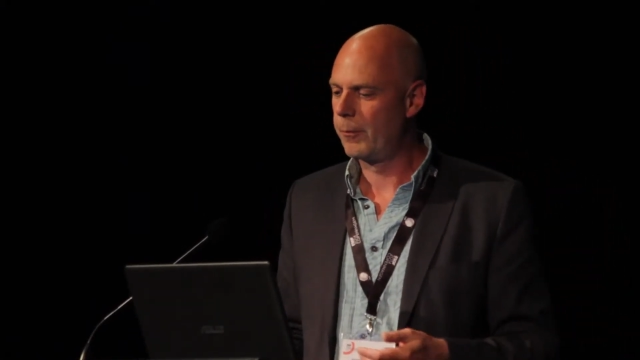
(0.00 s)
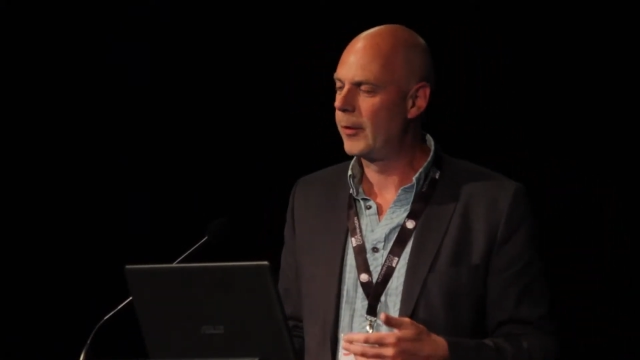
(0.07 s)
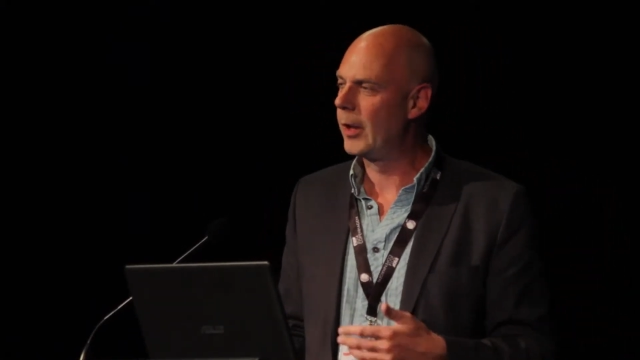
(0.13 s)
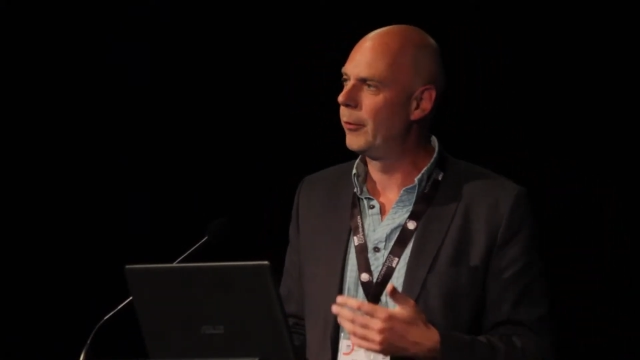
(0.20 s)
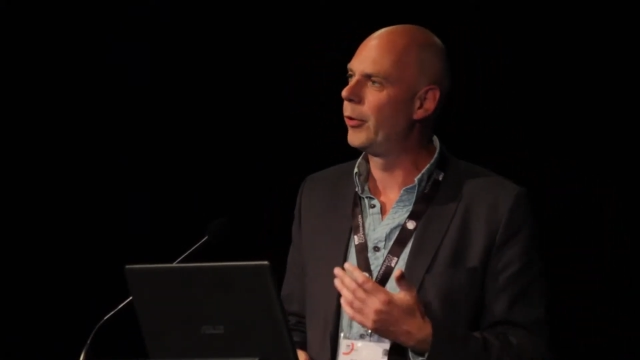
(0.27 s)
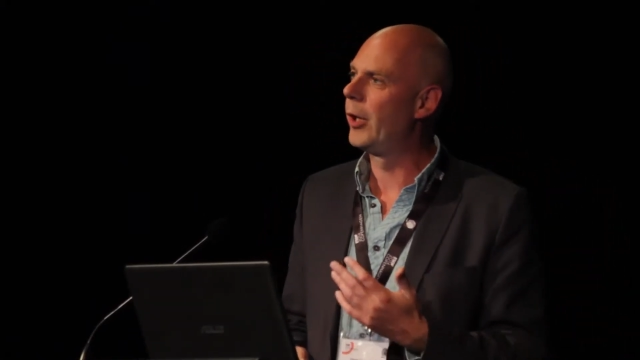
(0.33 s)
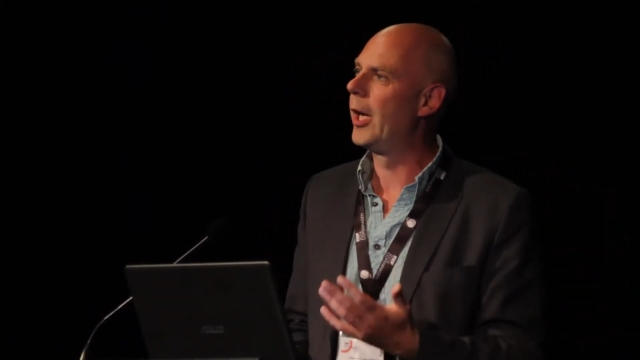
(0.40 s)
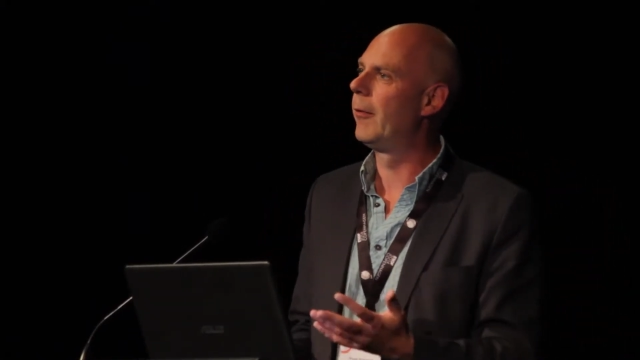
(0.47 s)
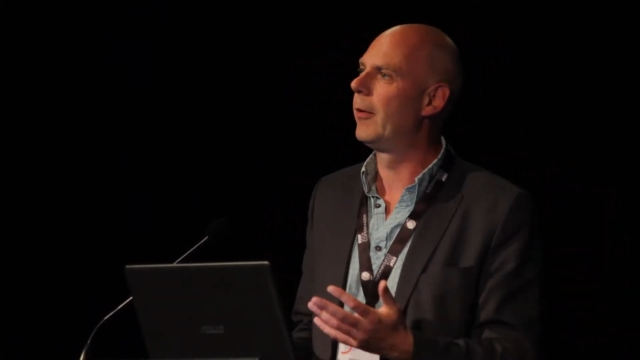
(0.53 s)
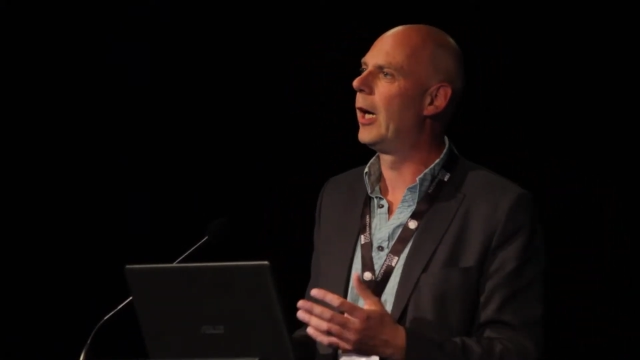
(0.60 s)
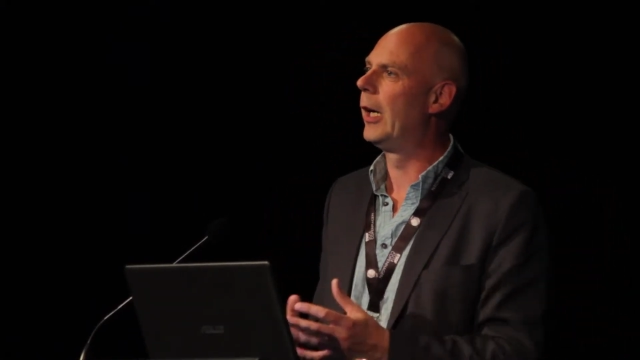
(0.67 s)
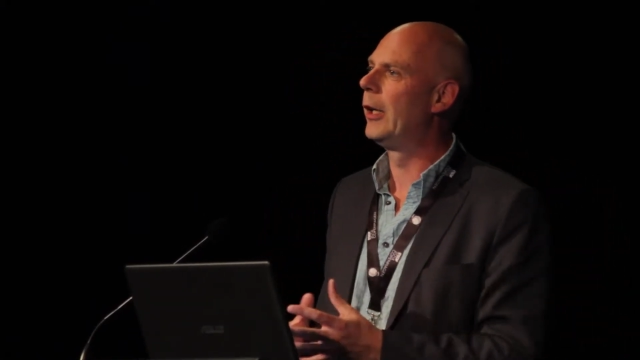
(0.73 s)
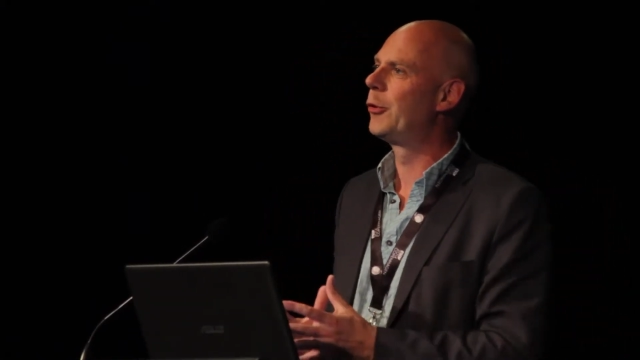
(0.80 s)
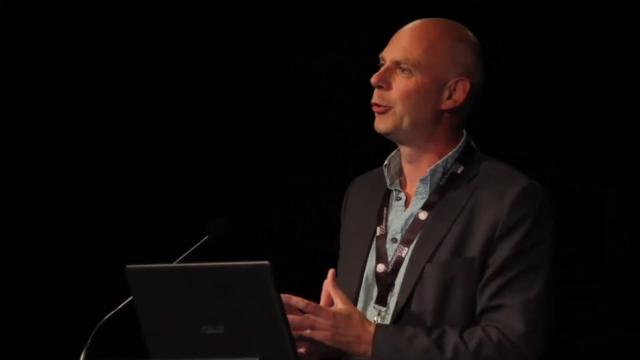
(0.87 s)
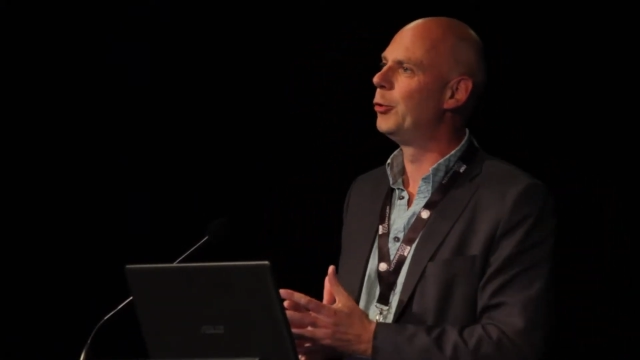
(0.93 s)
if you have a
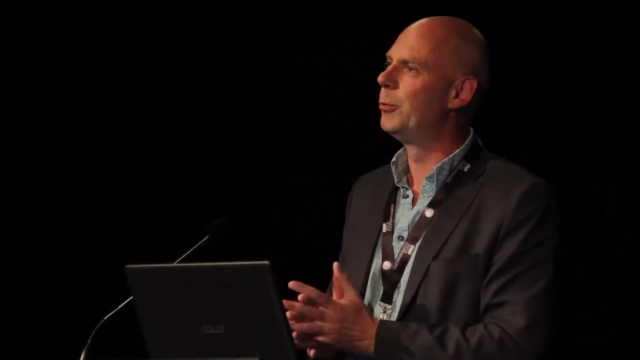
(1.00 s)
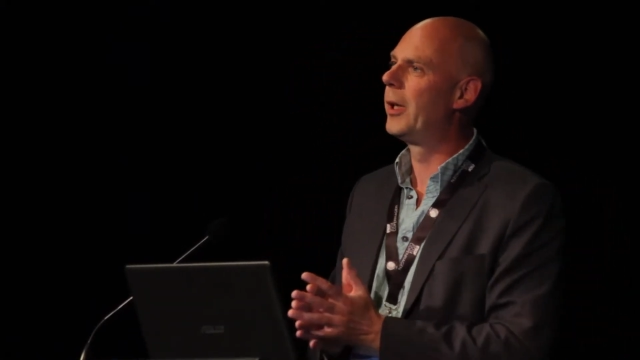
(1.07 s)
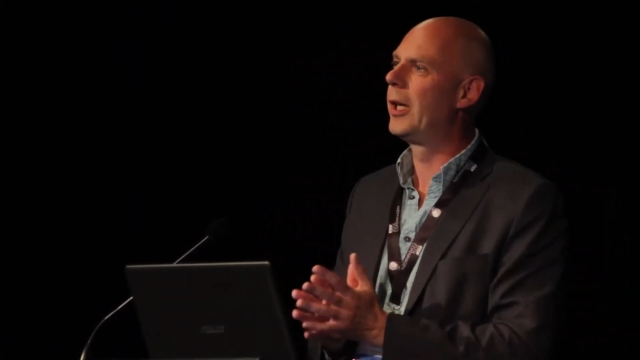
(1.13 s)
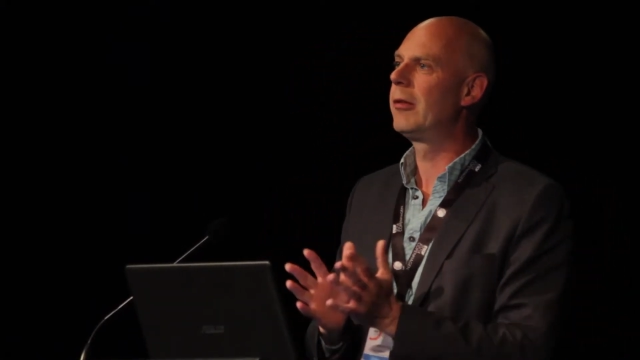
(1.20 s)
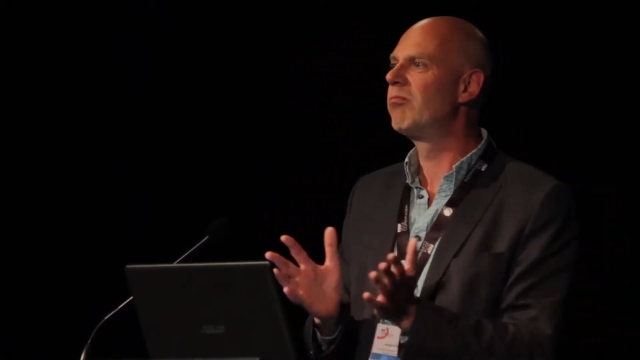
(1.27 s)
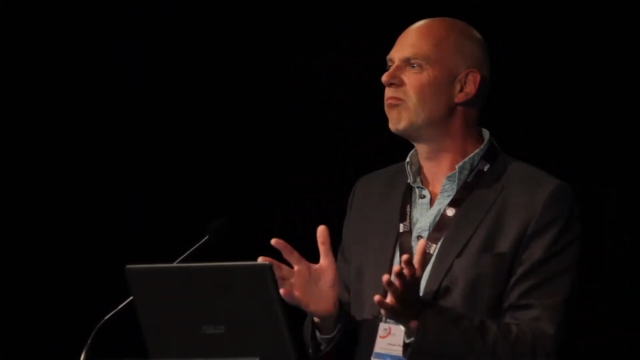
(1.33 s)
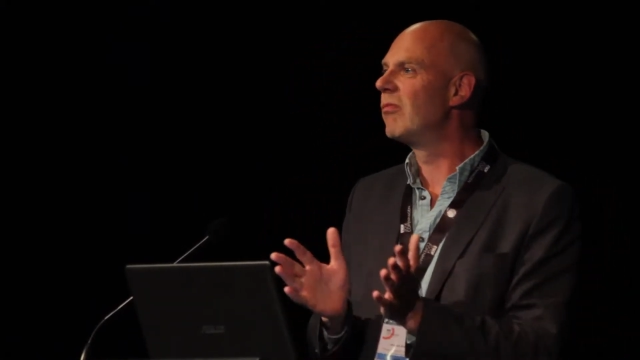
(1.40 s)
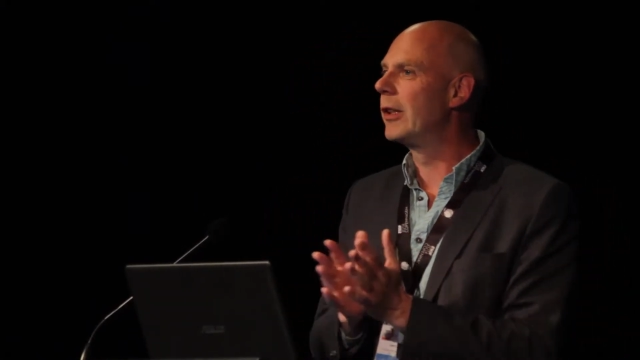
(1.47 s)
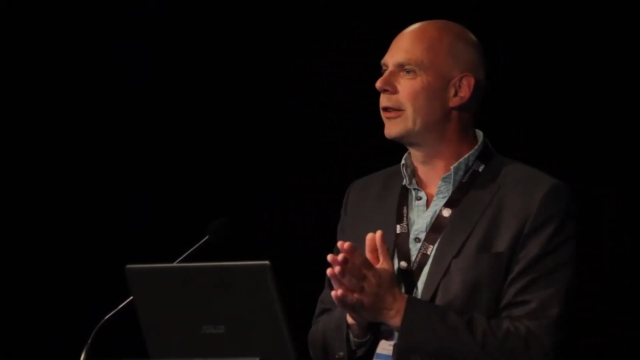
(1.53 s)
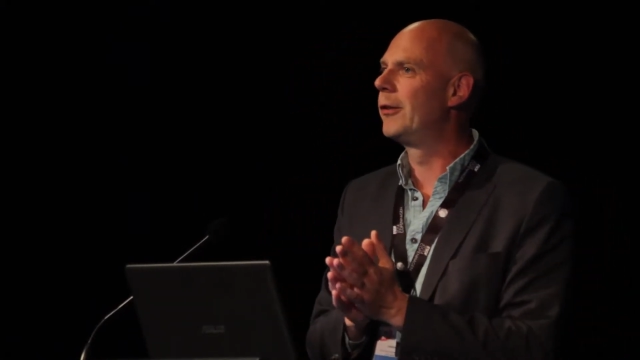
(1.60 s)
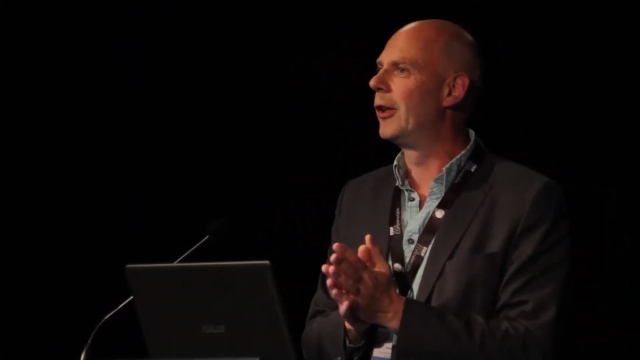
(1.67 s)
high suPAR, it's